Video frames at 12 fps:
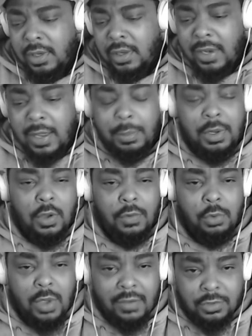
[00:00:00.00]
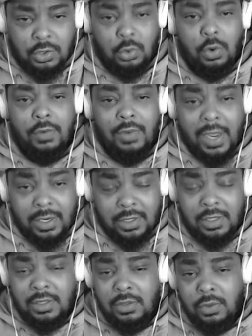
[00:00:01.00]
Let me know if you have a story of like
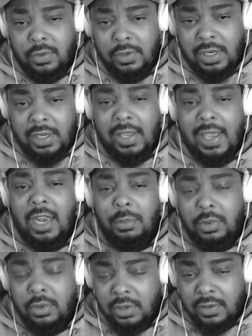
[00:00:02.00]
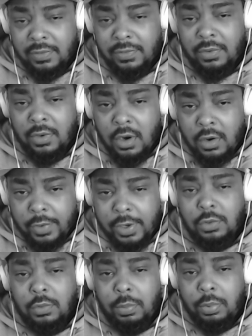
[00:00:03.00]
this or any caliber of
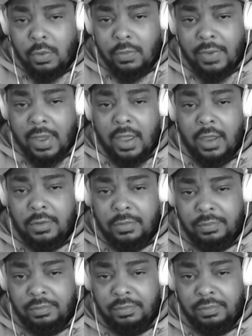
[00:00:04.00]
racial profile.